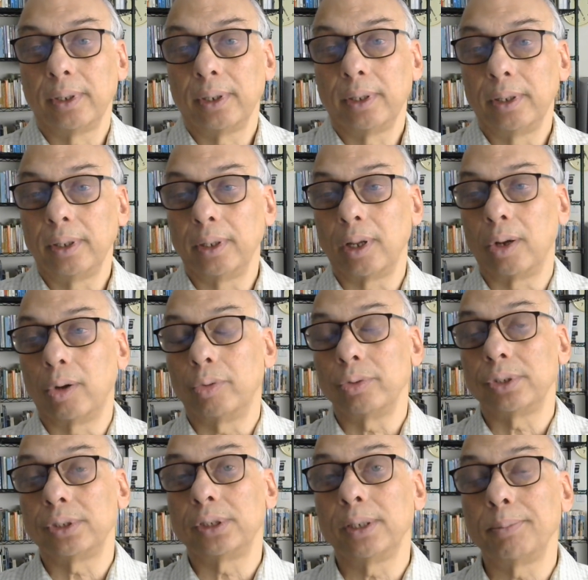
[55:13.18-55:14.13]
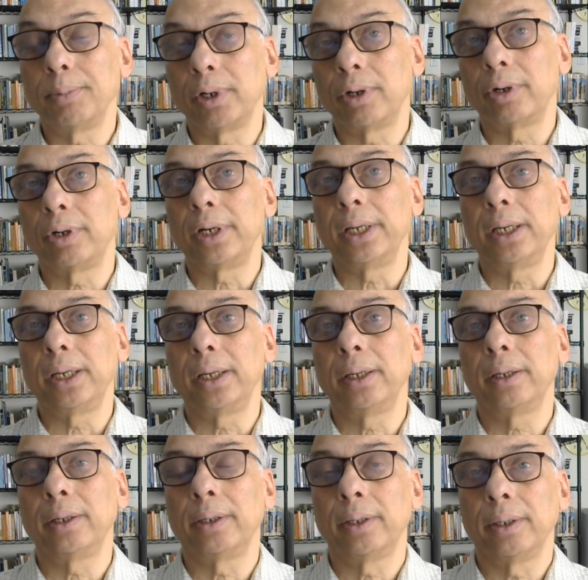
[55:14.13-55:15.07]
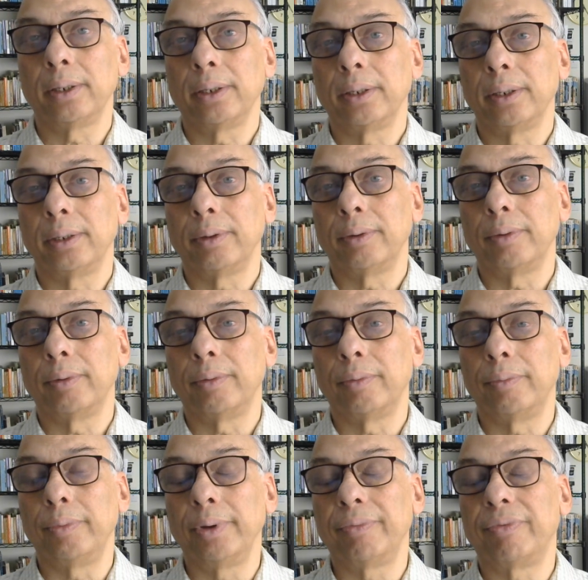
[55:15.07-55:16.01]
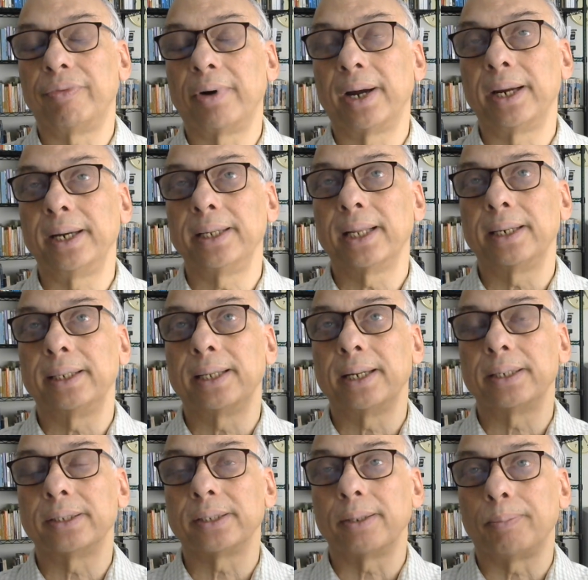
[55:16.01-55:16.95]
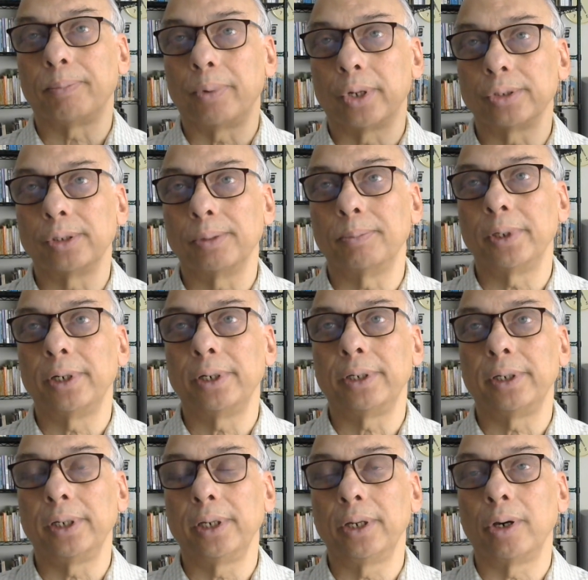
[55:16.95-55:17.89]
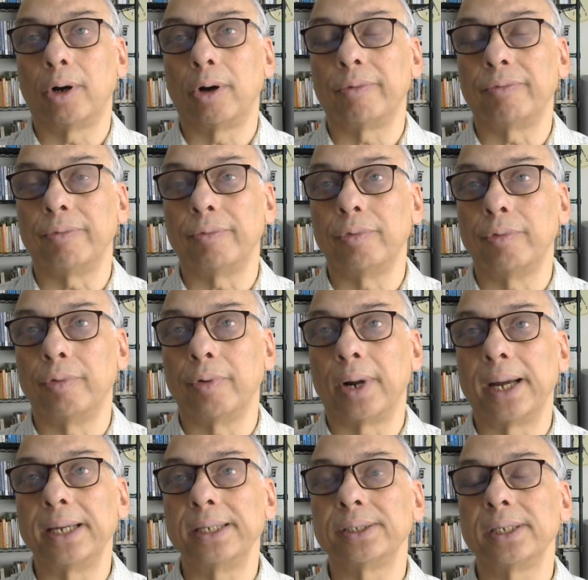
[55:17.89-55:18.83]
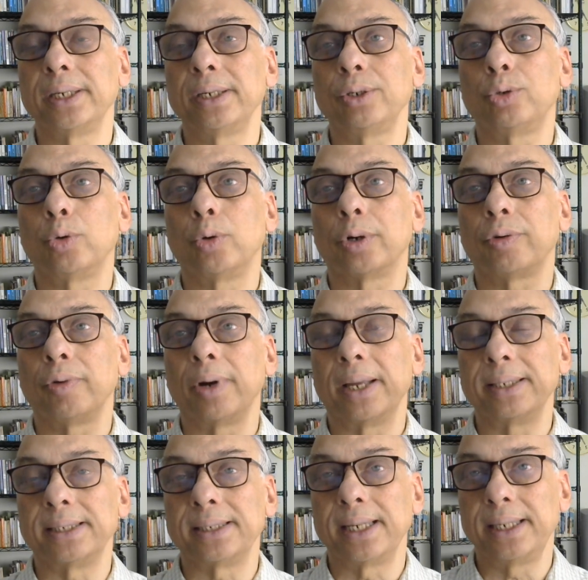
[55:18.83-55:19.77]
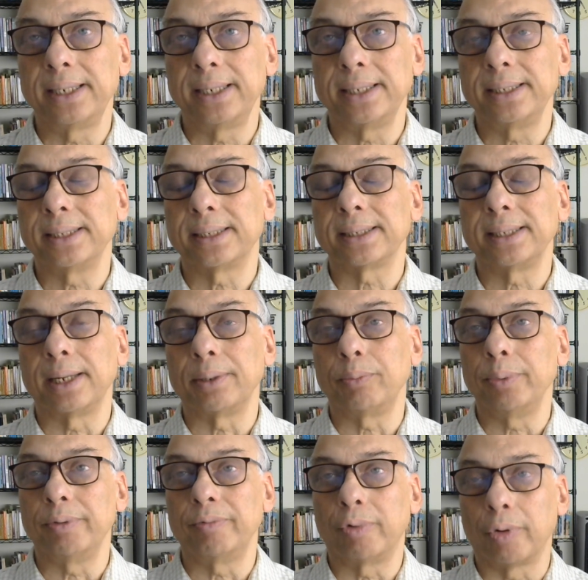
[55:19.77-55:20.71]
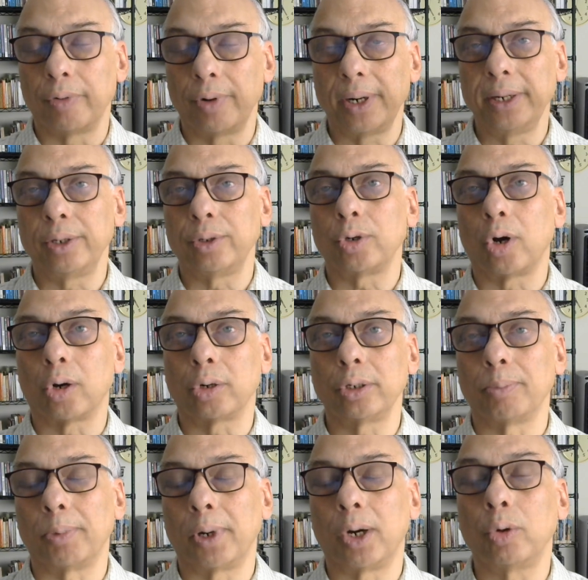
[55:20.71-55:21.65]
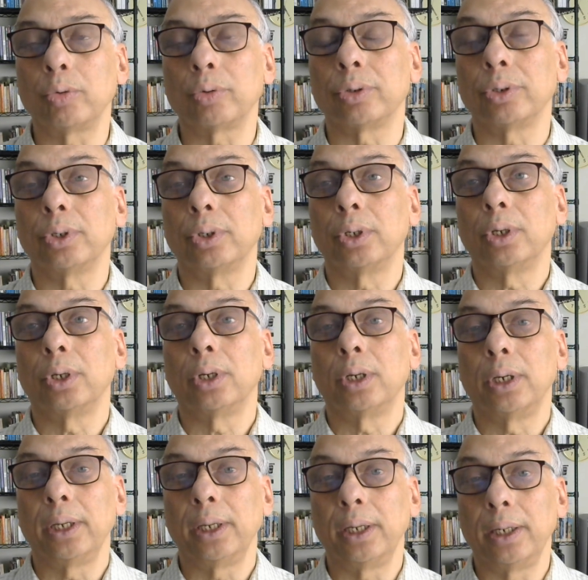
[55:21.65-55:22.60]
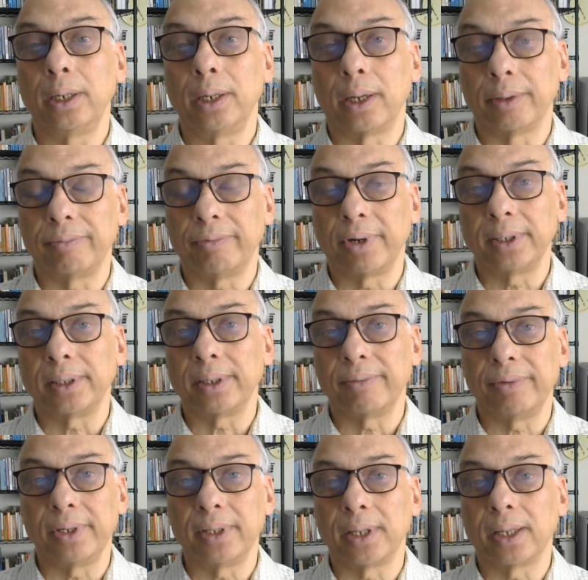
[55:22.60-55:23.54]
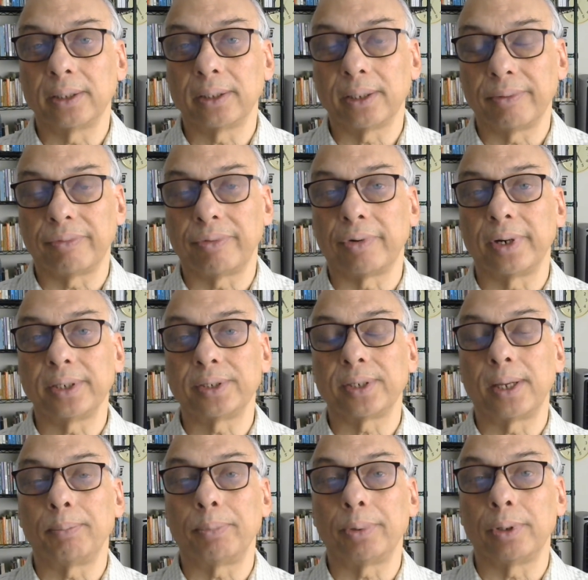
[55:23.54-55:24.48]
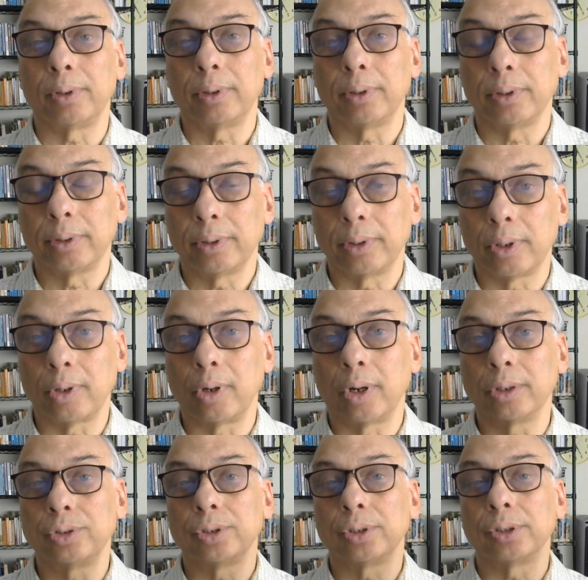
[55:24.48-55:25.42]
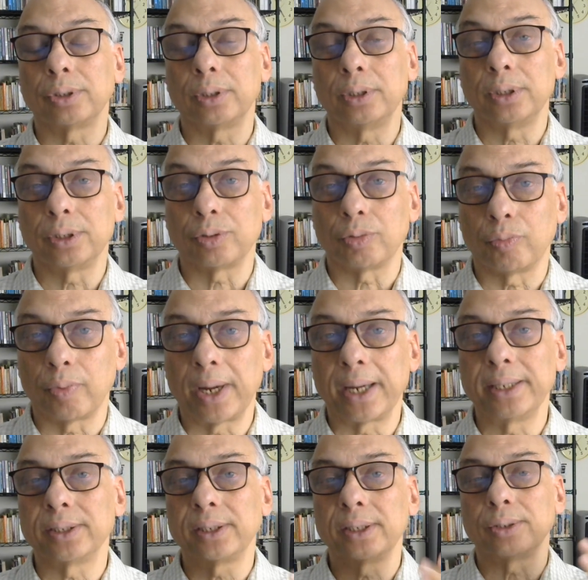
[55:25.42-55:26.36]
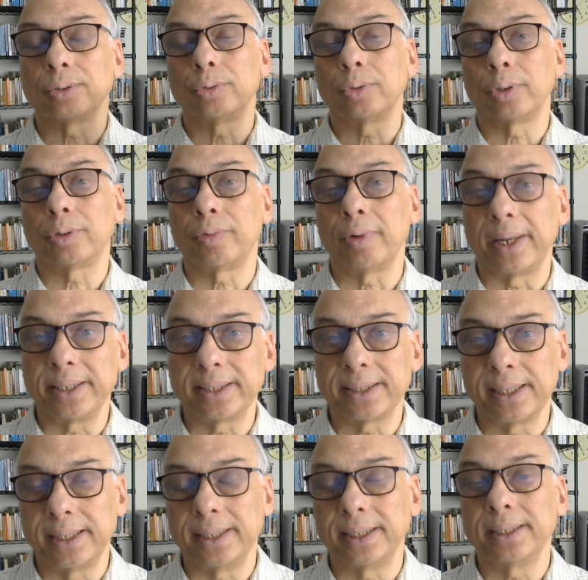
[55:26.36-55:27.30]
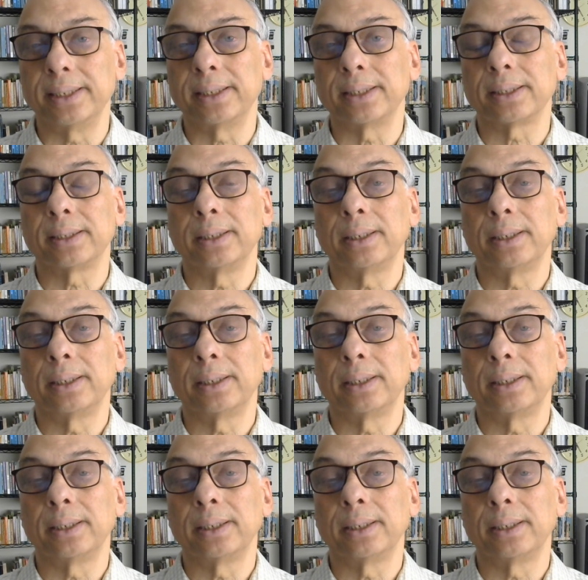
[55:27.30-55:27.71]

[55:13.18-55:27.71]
Now, similarly, we find that there's the possibility of rising to a transcendence that we've already talked about in Advaita Vedanta, for example. The consciousness rises to a transcendence.